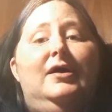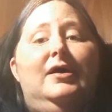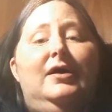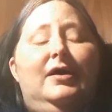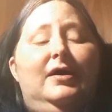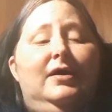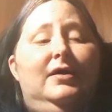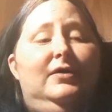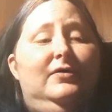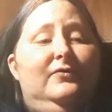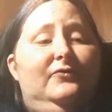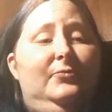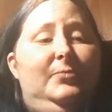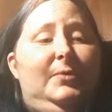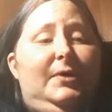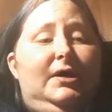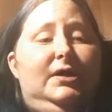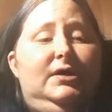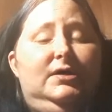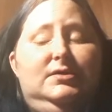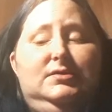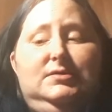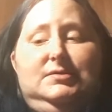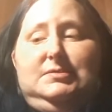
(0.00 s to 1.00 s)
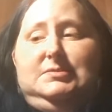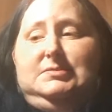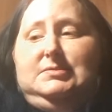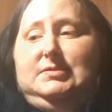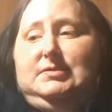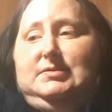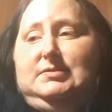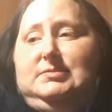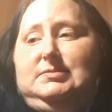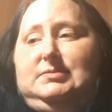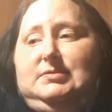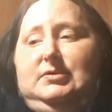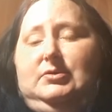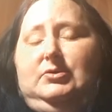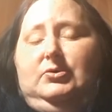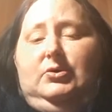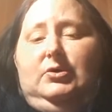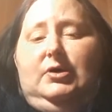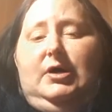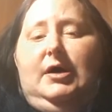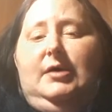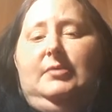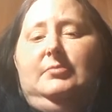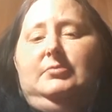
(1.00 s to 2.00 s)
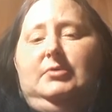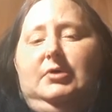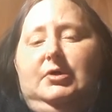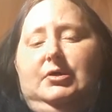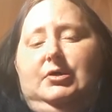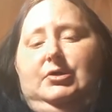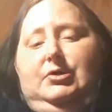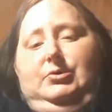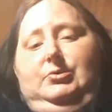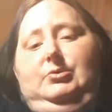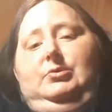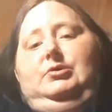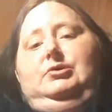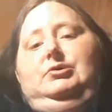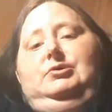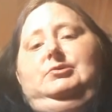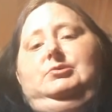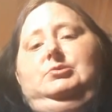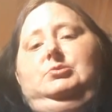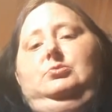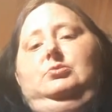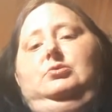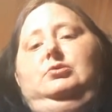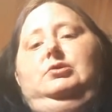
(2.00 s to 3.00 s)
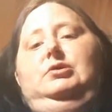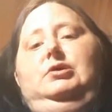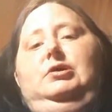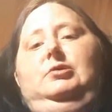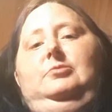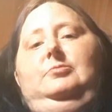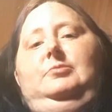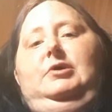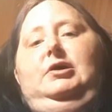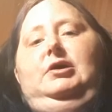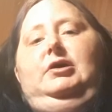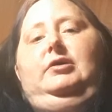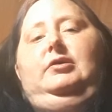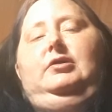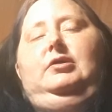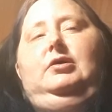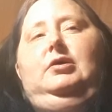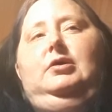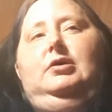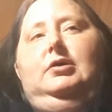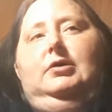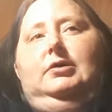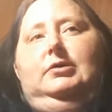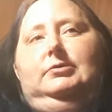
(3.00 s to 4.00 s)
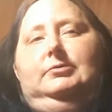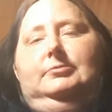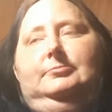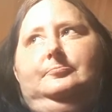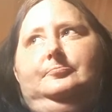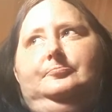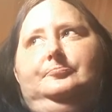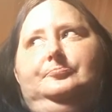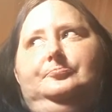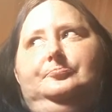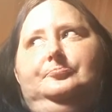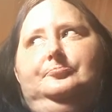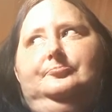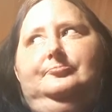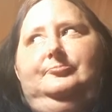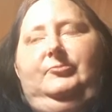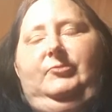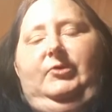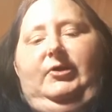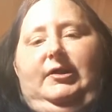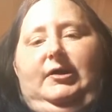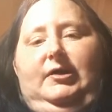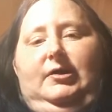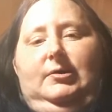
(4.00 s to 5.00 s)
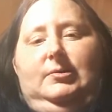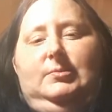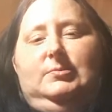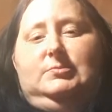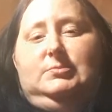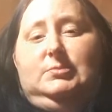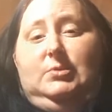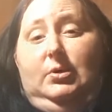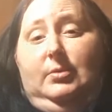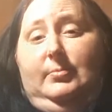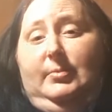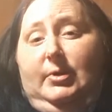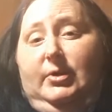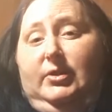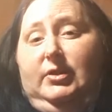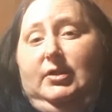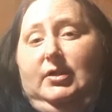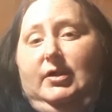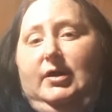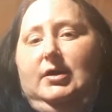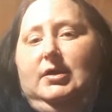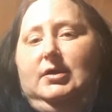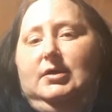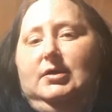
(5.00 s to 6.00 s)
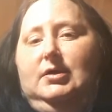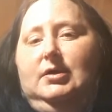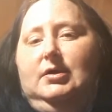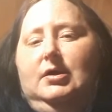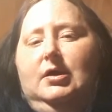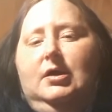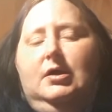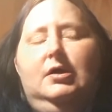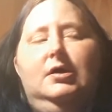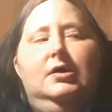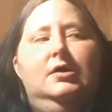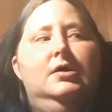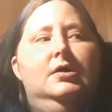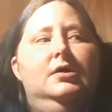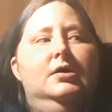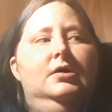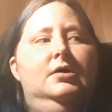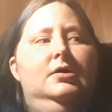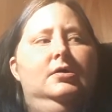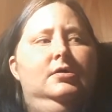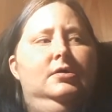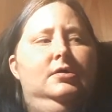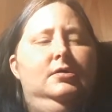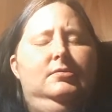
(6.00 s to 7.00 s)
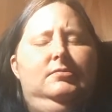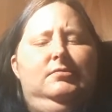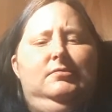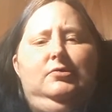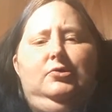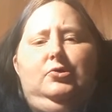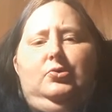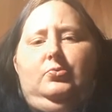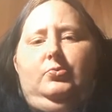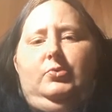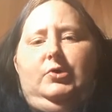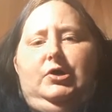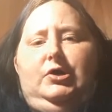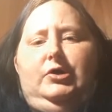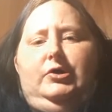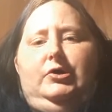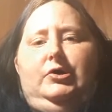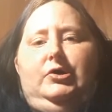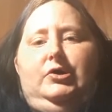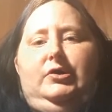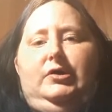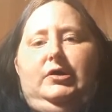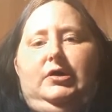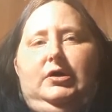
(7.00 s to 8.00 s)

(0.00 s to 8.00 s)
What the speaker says: Hey everybody, this is Sindel. I'm gonna do a short update right now. Sorry about the lighting. It's a little weird.